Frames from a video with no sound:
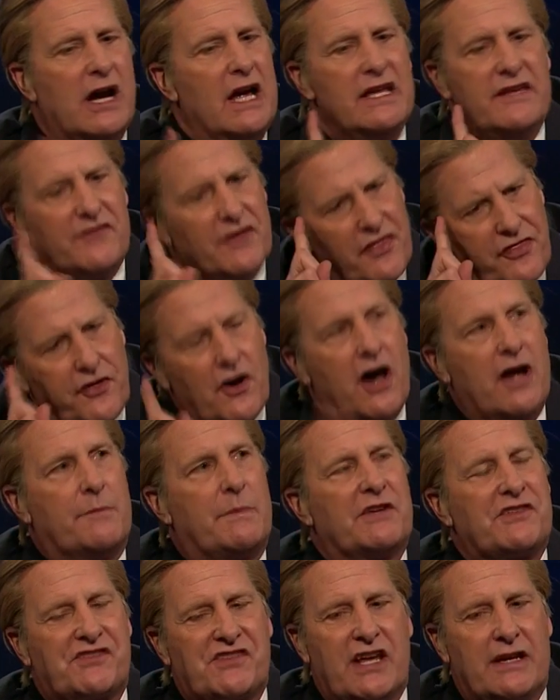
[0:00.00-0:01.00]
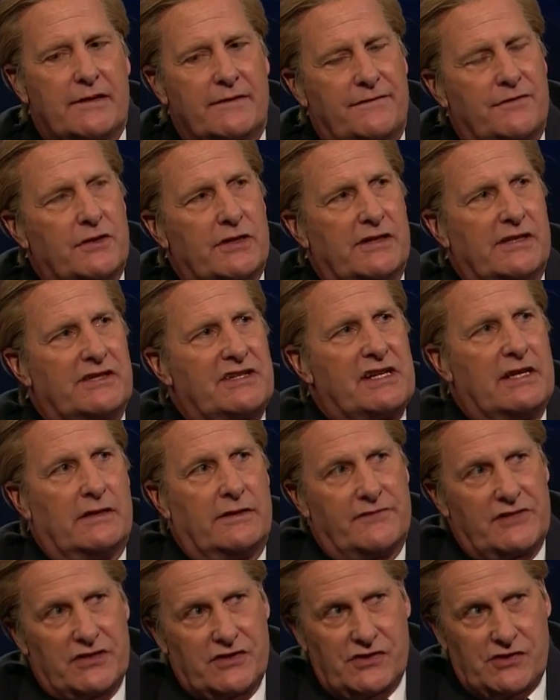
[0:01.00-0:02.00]
I even thought about setting foot in a
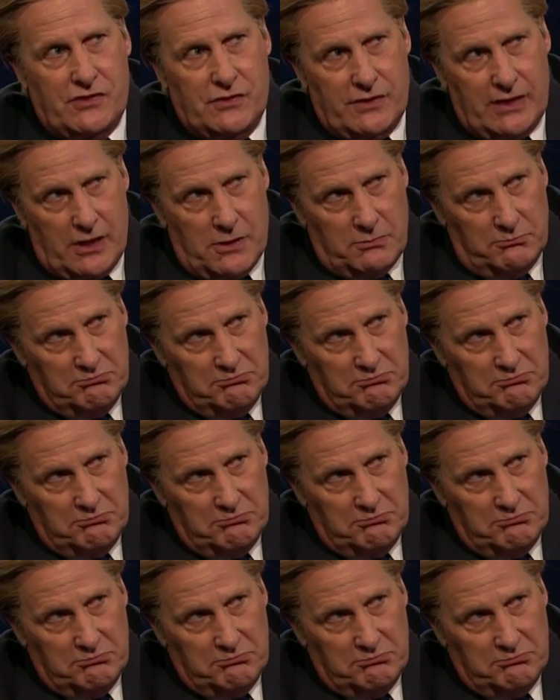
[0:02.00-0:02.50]
television studio.